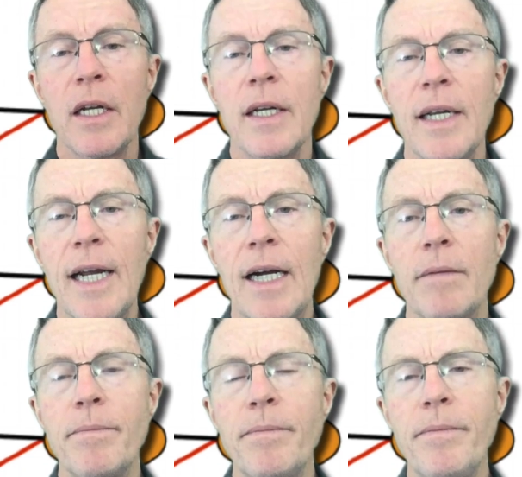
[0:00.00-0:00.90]

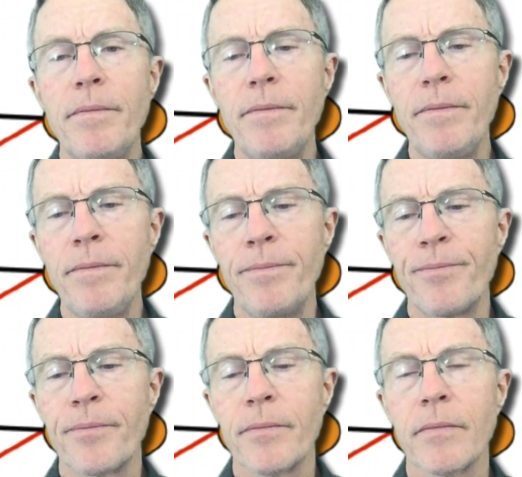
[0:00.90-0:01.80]
Now,
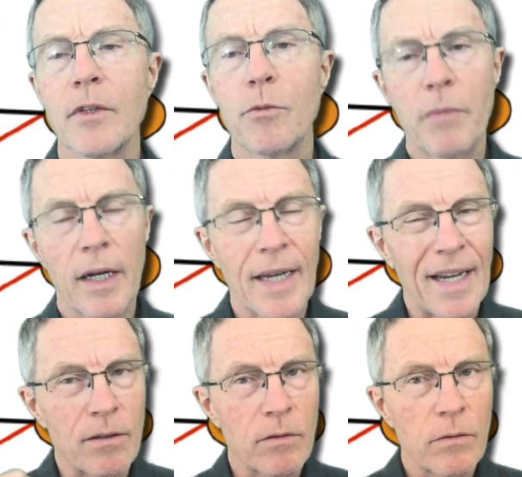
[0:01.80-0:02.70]

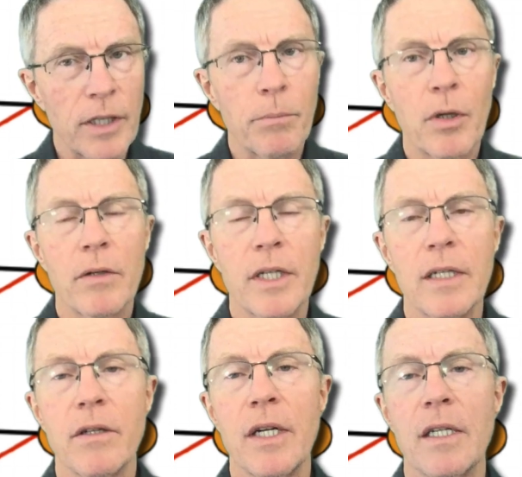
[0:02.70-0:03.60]
again, read
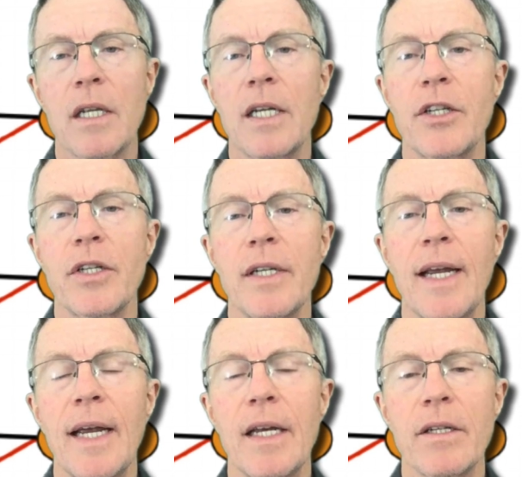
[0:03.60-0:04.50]
protein translation
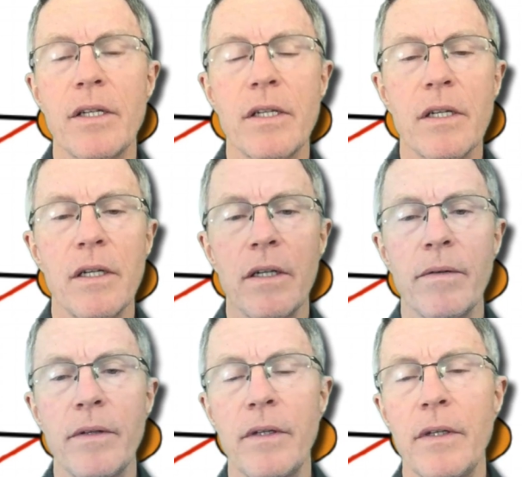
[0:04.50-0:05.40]
as uh,
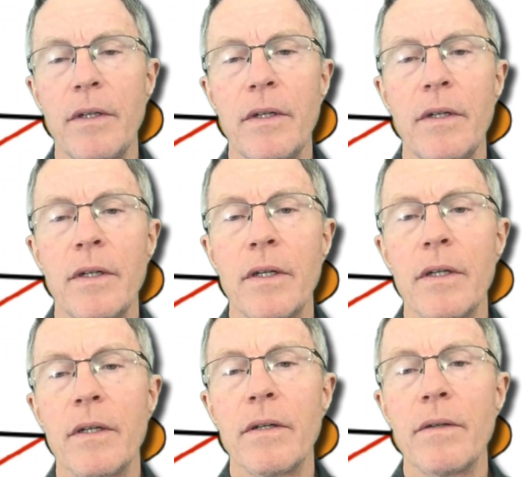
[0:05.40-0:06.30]

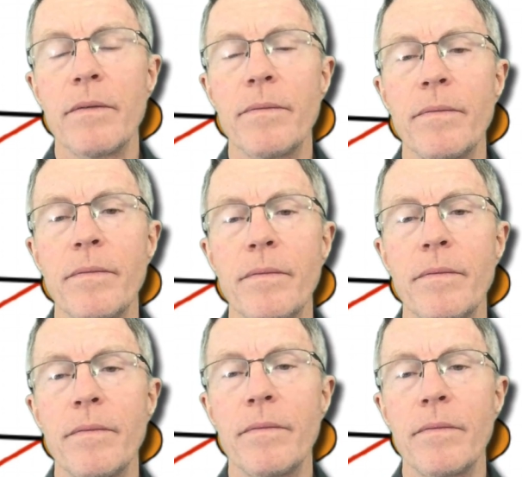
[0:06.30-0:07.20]
uh,
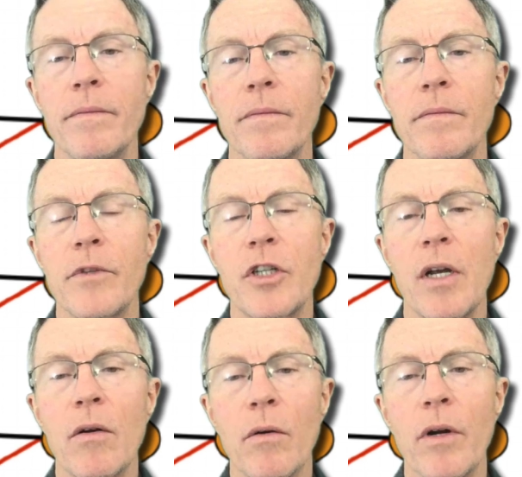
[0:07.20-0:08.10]

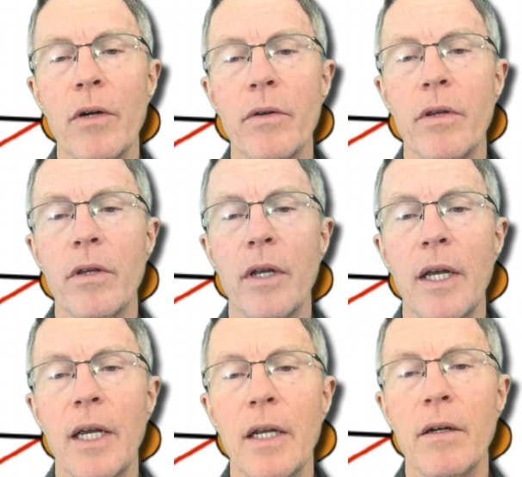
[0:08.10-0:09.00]
cell growth
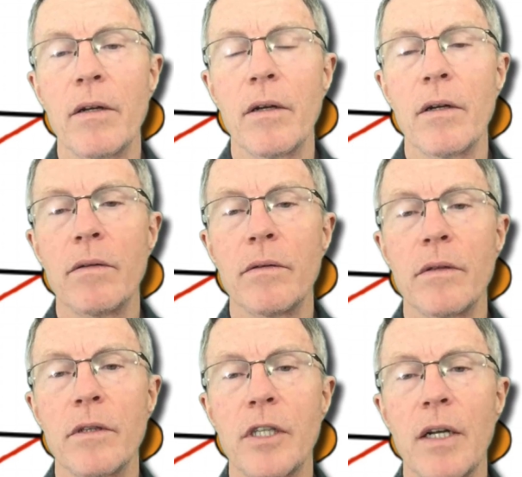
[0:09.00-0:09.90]
and uh,
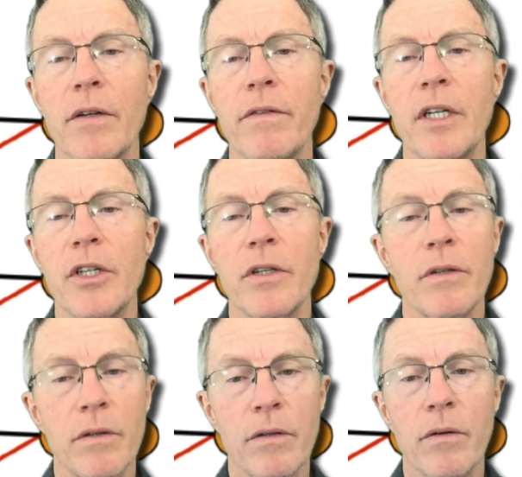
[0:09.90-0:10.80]
cell division,
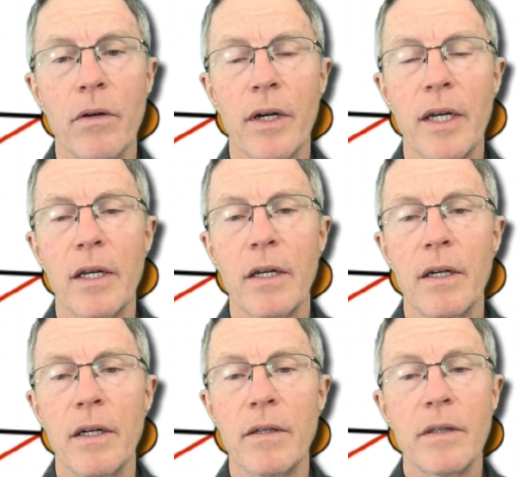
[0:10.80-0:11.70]
or
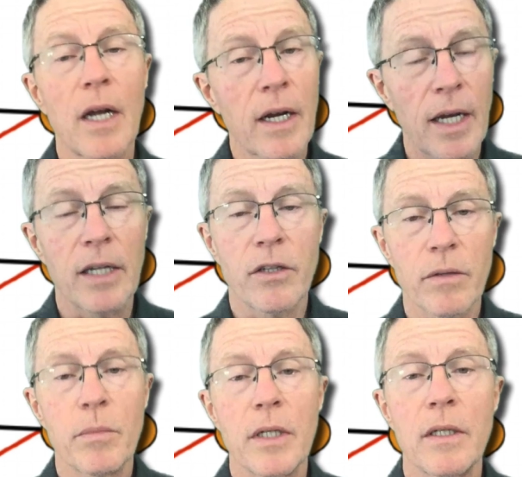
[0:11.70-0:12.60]
uh, not cancer,
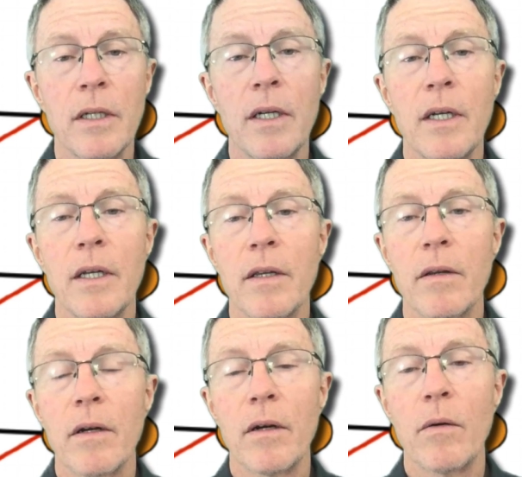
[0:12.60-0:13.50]
but
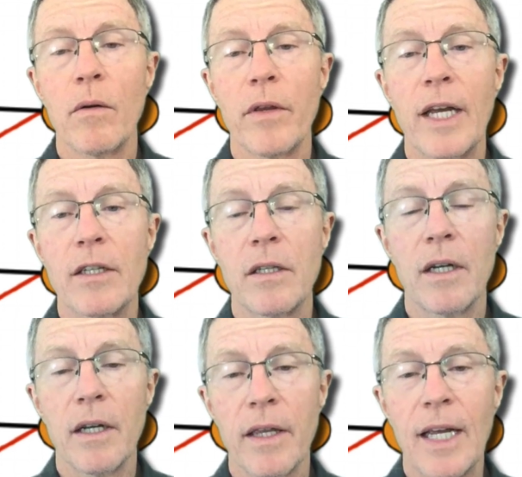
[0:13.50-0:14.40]
uh, that
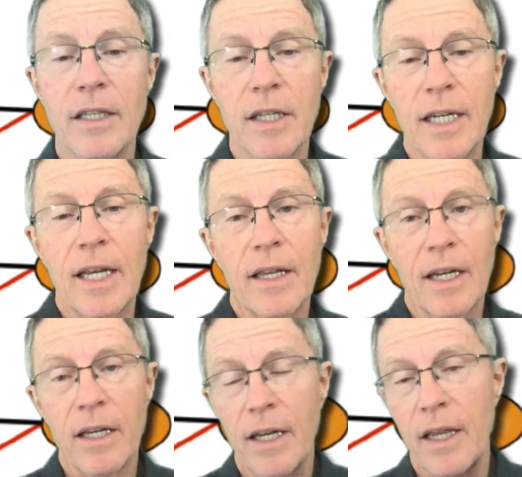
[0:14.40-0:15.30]
that's again
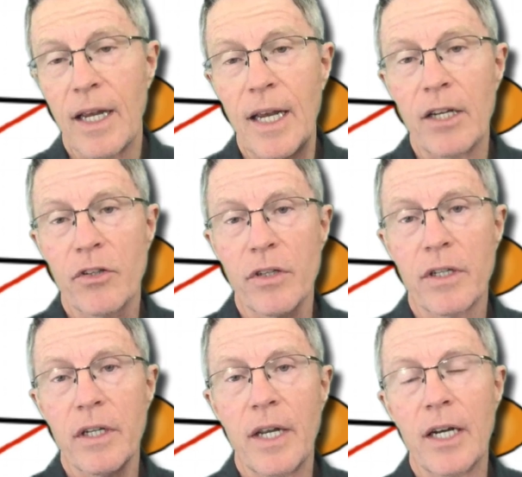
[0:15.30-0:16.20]
the, the cancer
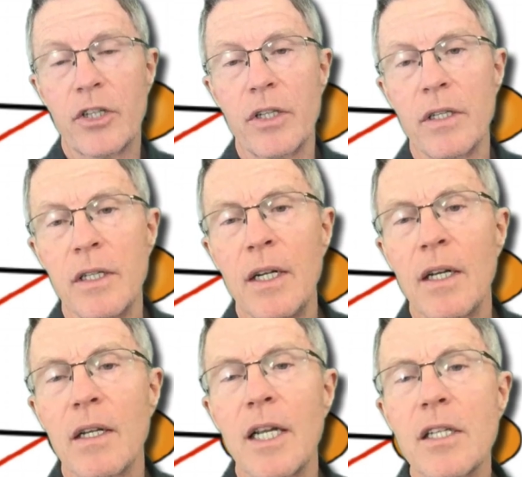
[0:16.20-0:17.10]
connection.
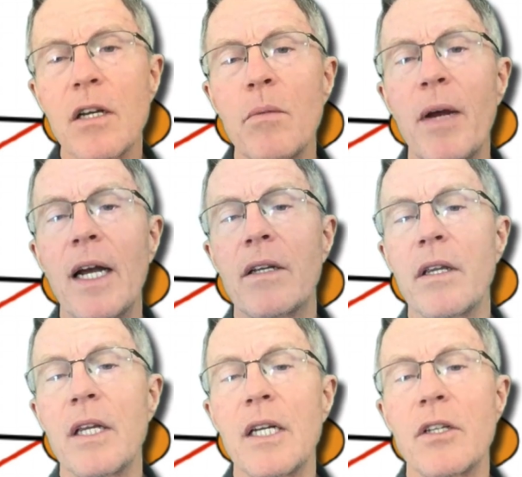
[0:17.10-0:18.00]
Let's go back to
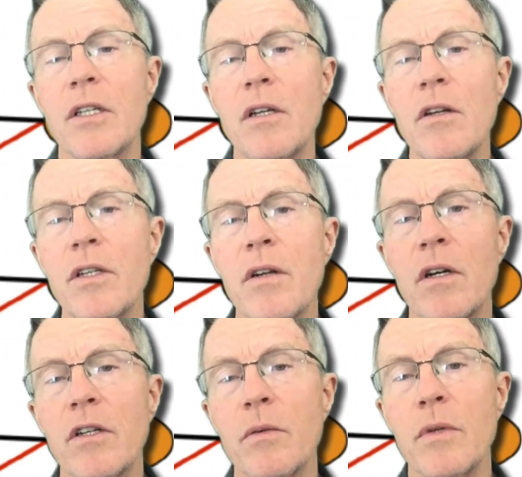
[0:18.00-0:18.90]
this. This all
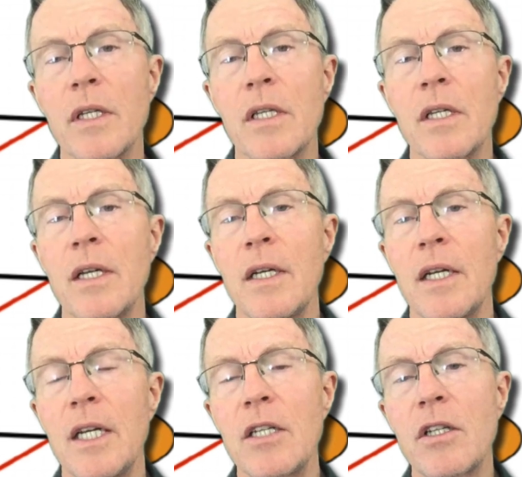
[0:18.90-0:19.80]
starts with
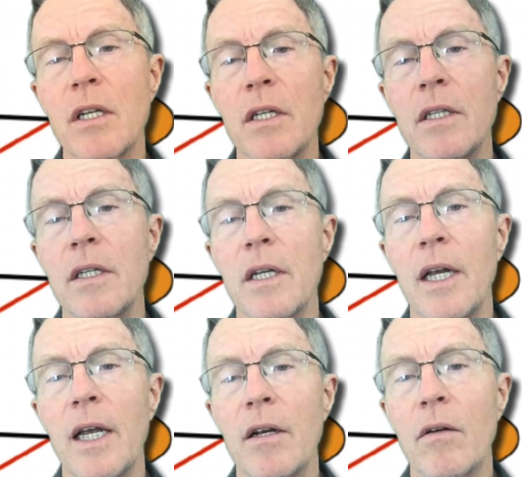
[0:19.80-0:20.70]
insulin
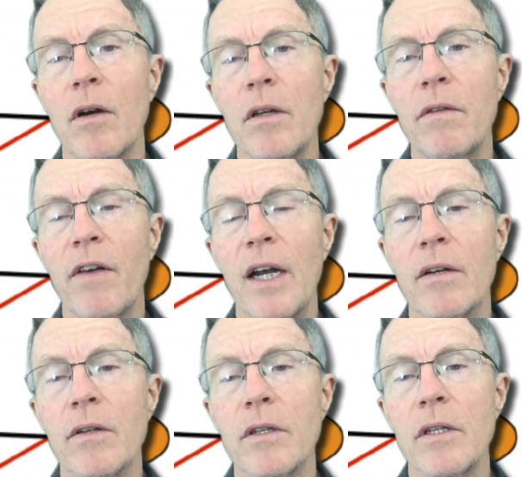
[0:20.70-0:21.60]
and growth
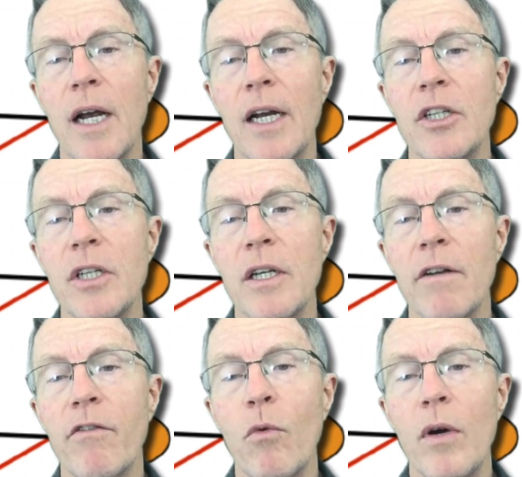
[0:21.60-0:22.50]
factor, I G
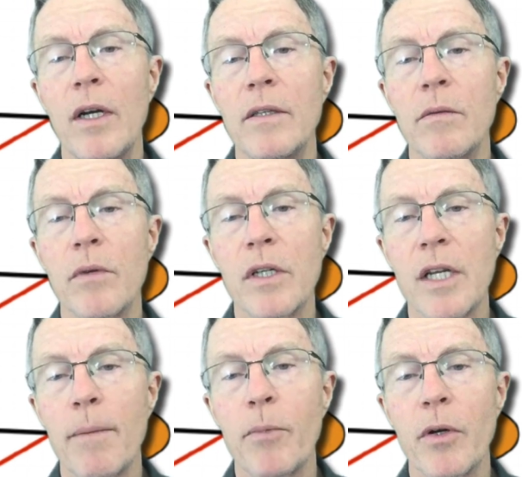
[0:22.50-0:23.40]
F one
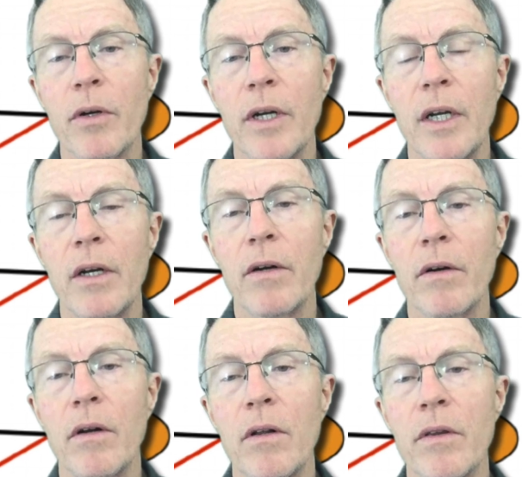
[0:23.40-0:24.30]
receptor
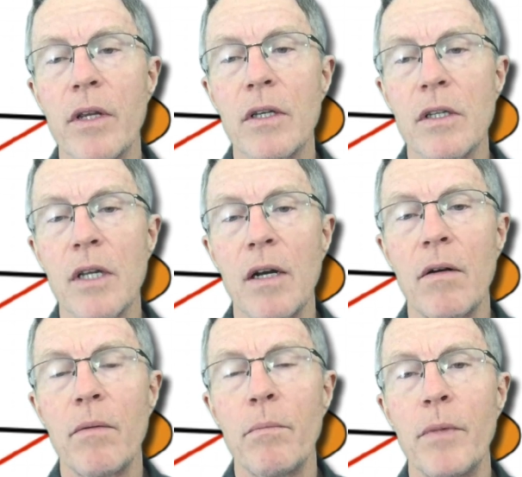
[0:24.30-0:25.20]
here on the
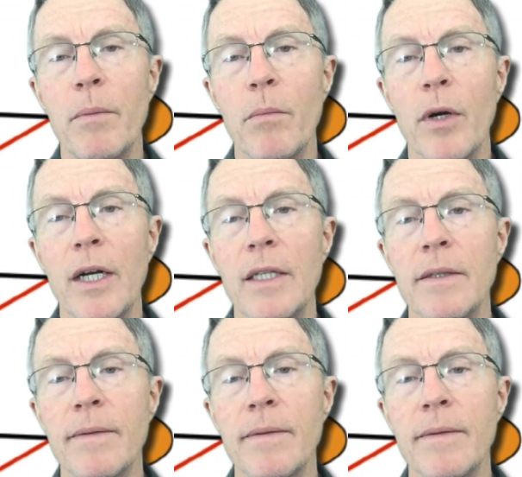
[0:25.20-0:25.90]
cell membrane.